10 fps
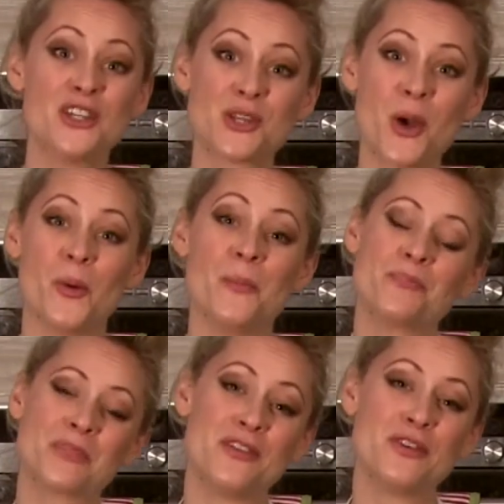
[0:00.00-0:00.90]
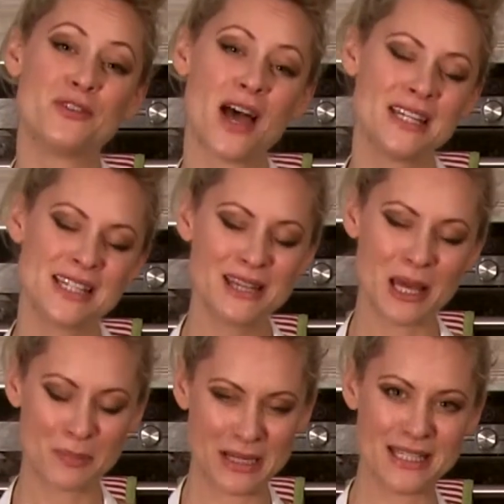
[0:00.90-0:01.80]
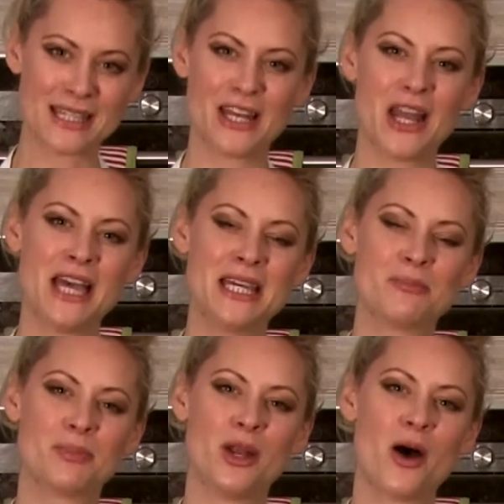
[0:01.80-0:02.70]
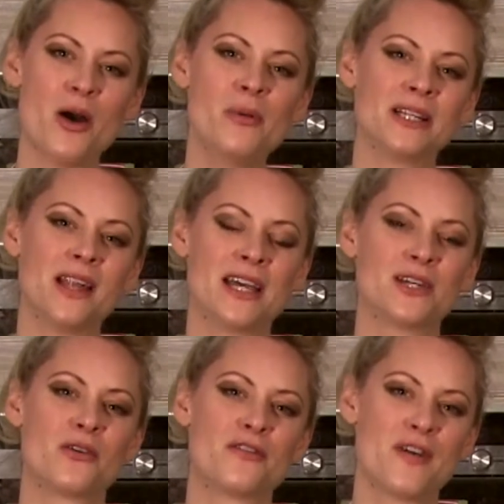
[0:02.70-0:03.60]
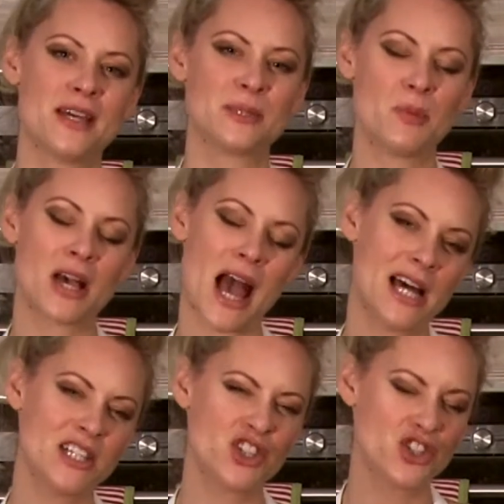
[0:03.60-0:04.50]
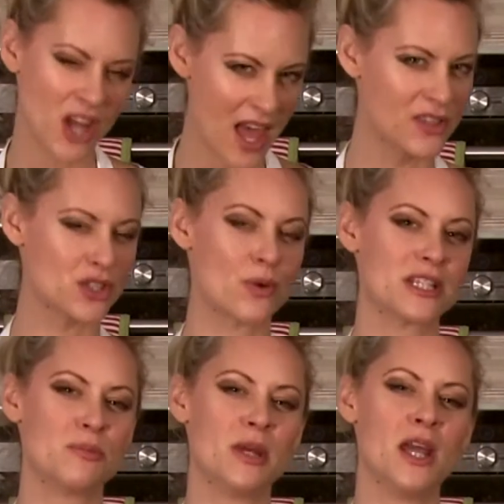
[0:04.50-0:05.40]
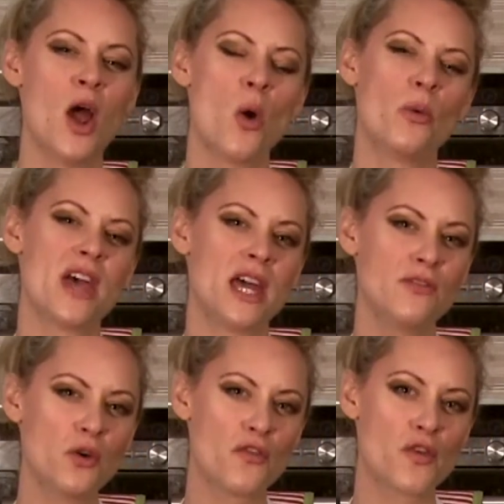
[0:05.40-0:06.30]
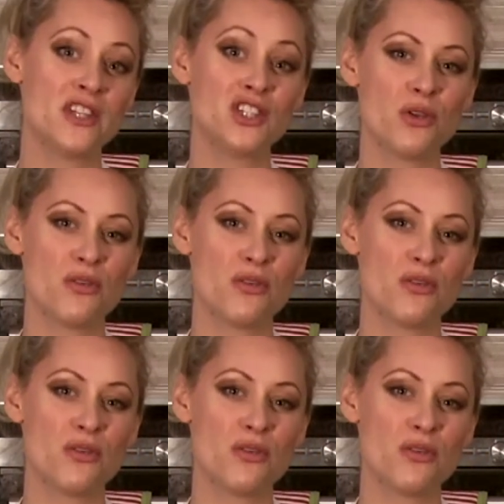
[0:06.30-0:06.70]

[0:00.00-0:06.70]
So if you've liked it, then please like it below and like it on Facebook and share this recipe with any of your friends that